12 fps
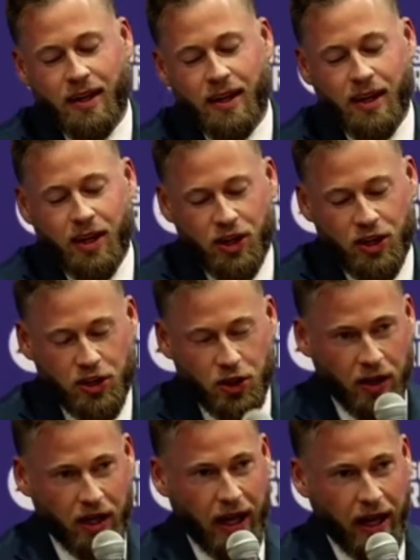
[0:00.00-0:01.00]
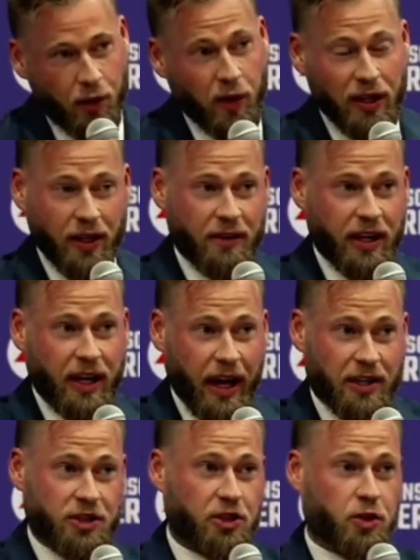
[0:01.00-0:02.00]
So again, we live in a
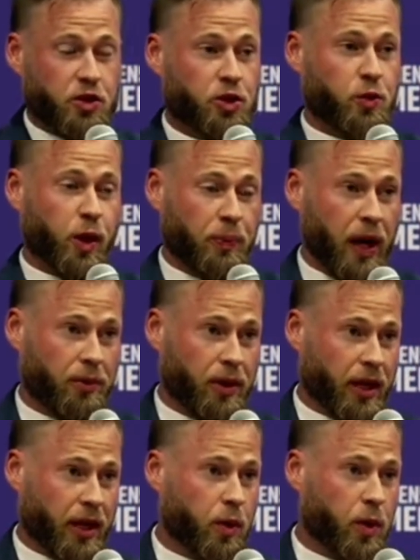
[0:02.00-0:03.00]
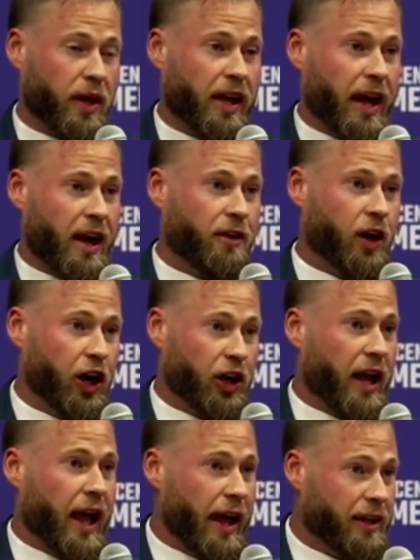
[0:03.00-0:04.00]
constitutional republic where we have
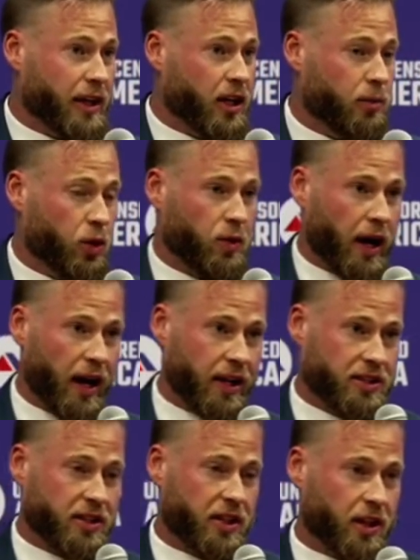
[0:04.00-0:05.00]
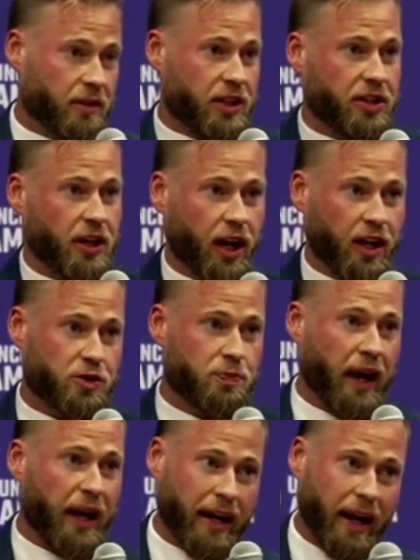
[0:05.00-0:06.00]
unalienable rights given to us by
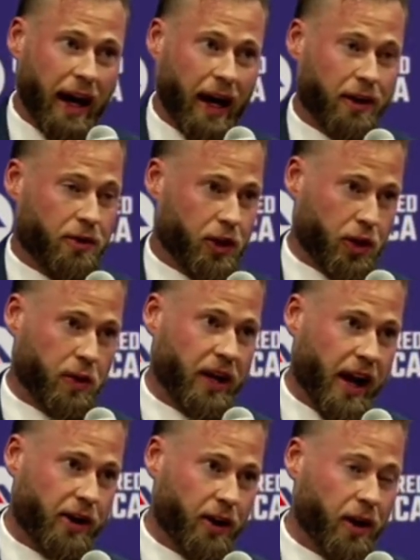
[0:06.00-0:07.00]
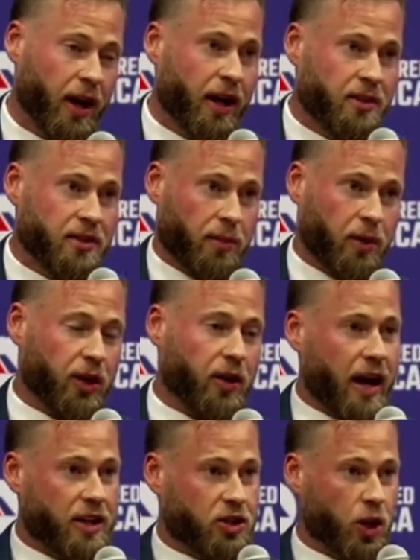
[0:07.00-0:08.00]
God, the Creator.
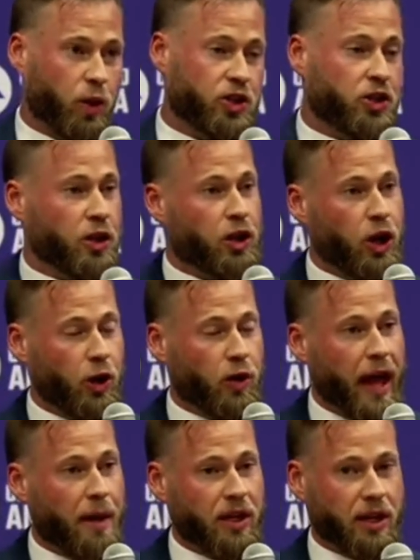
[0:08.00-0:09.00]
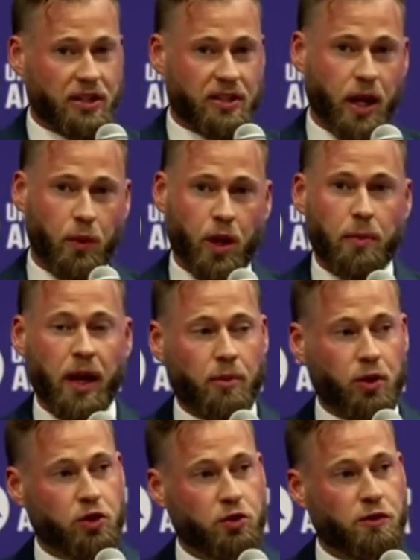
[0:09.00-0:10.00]
Democrats don't want you to know that because they want to be able
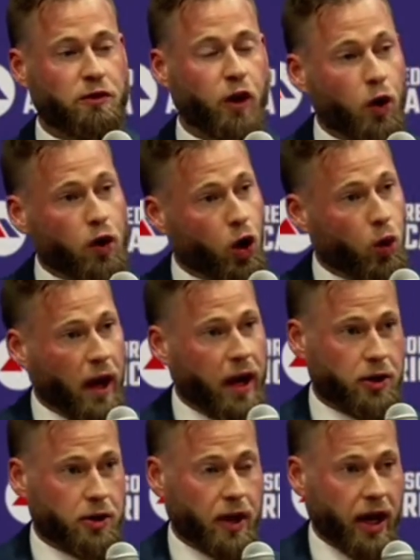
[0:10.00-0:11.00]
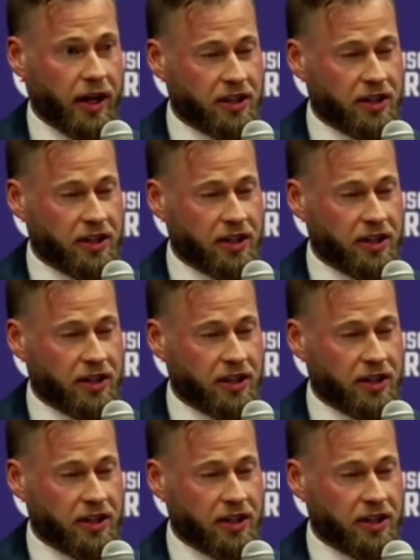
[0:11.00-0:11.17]
to vote away your rights,